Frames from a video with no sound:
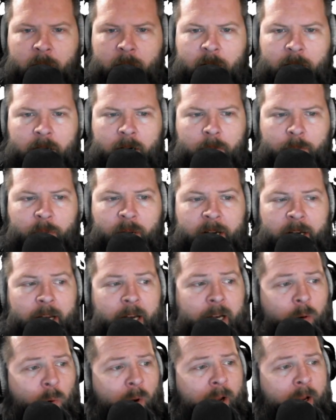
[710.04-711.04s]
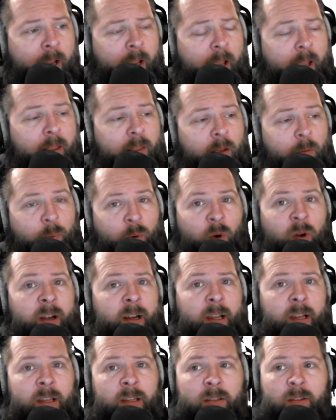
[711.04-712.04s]
about later. But anyway, the point
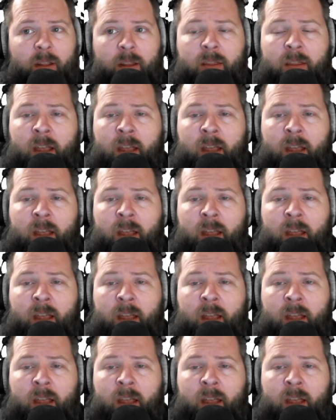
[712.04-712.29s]
is